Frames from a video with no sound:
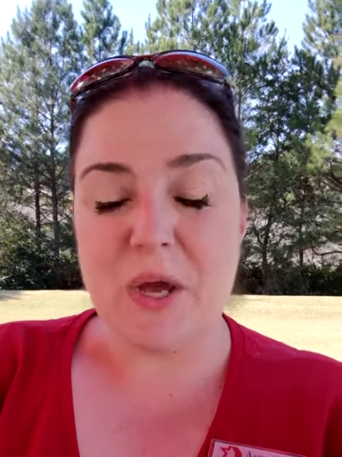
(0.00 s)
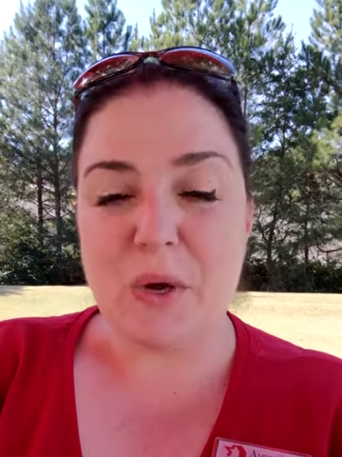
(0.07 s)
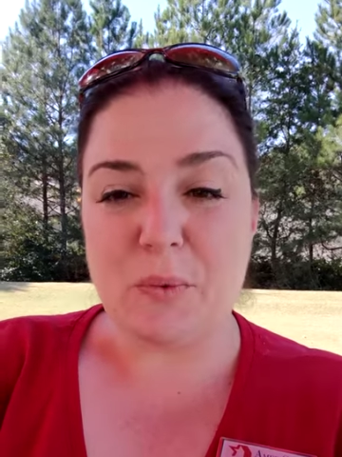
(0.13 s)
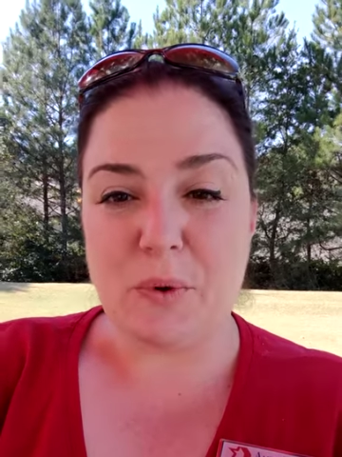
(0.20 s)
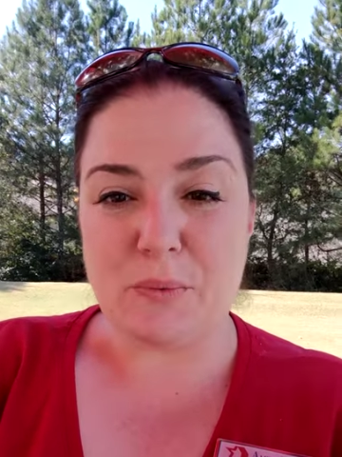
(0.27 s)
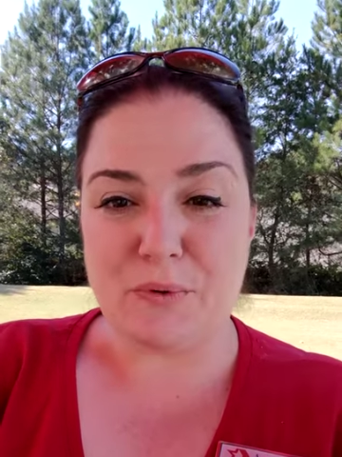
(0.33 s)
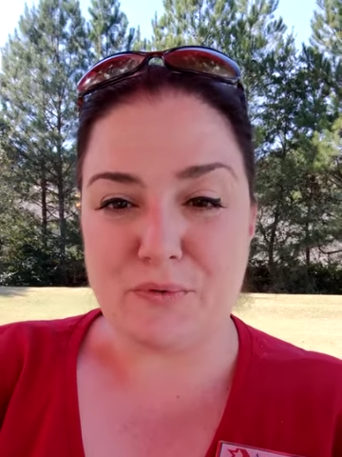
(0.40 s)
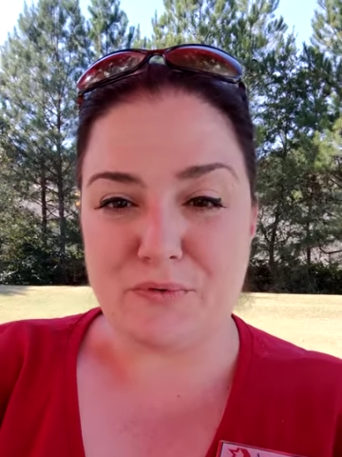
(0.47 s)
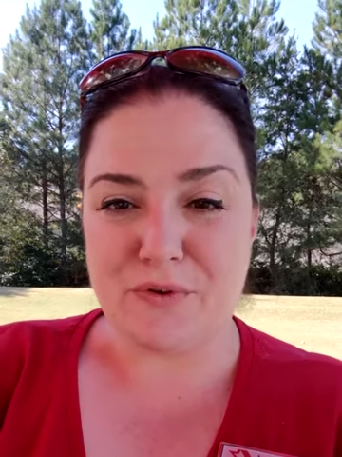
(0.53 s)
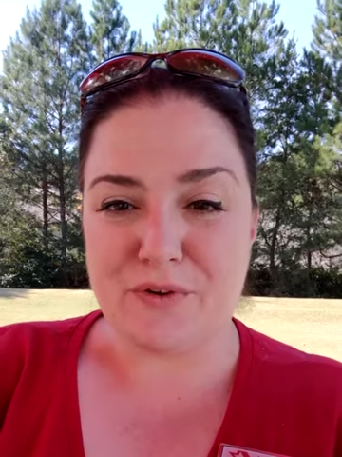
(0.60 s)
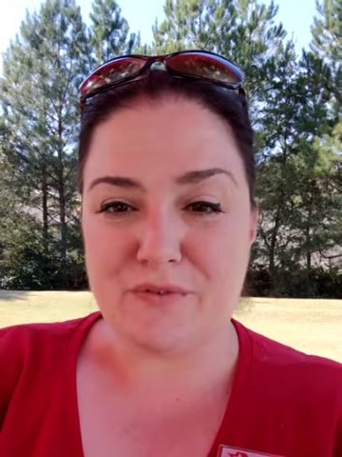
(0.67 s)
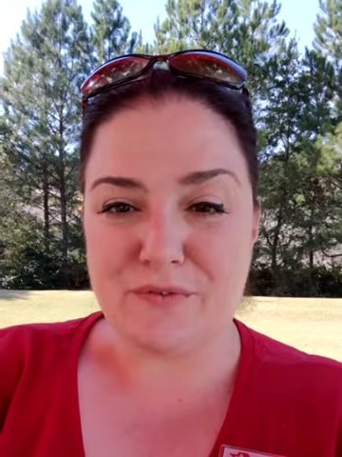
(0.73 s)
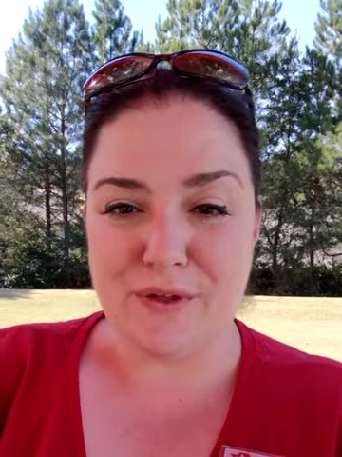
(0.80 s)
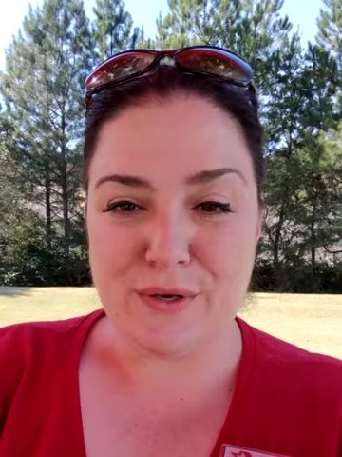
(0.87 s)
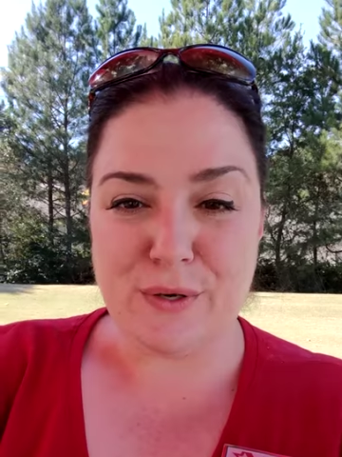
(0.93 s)
We're a preferred
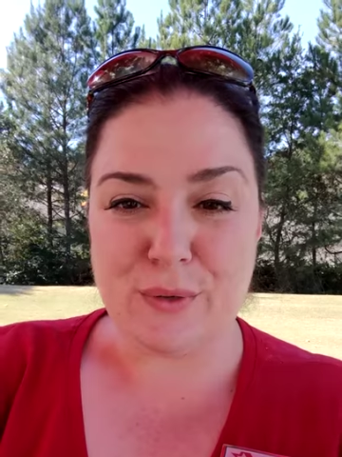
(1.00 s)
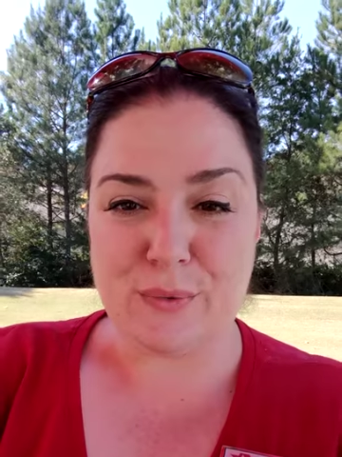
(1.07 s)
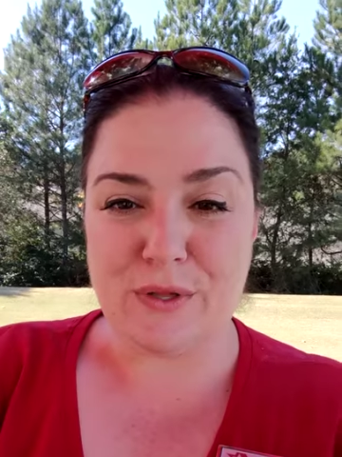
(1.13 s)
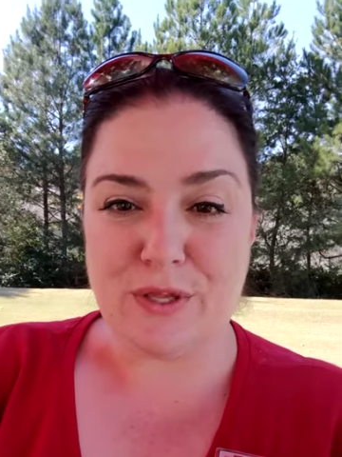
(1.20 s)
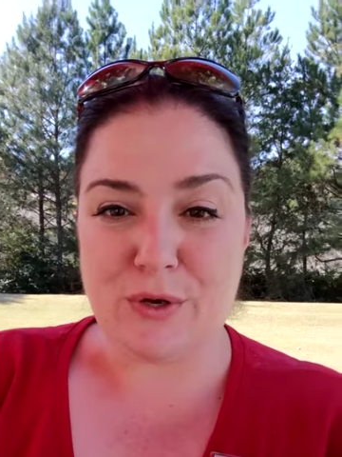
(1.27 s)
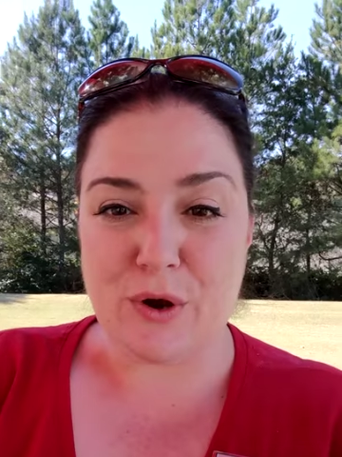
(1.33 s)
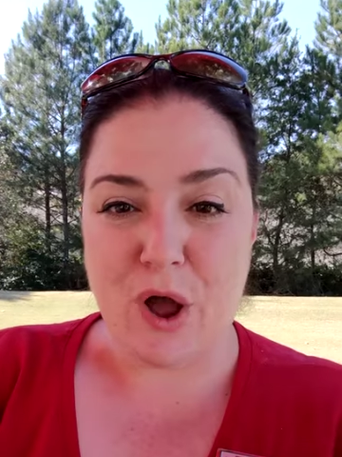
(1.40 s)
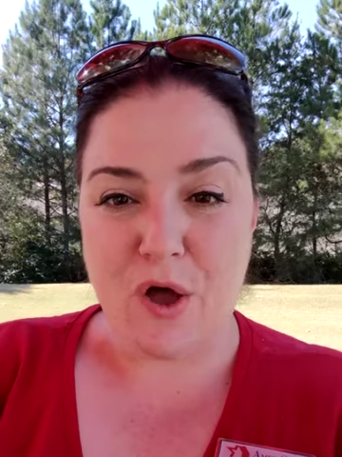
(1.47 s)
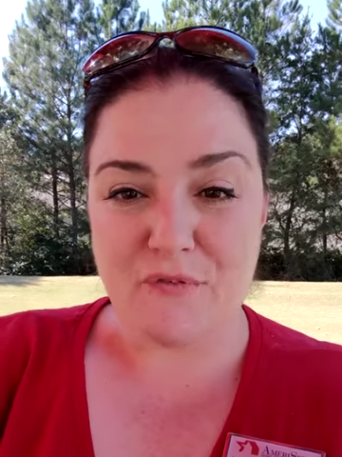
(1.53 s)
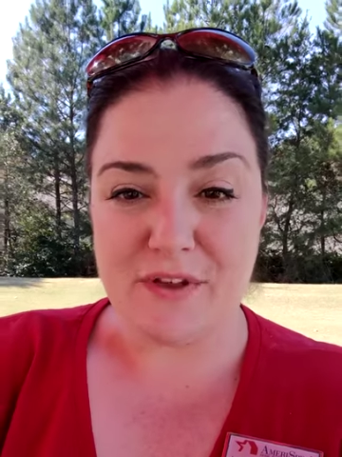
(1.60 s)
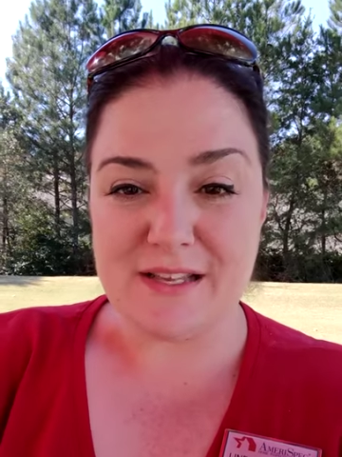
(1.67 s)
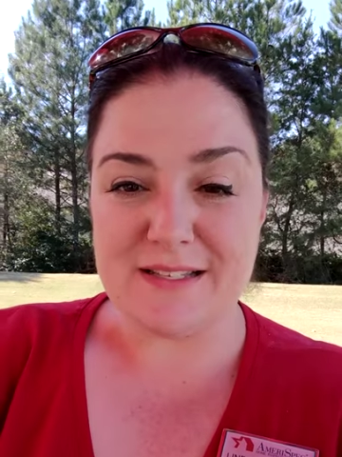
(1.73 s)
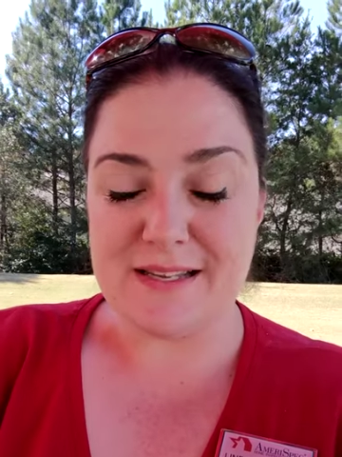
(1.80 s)
vendor with your office,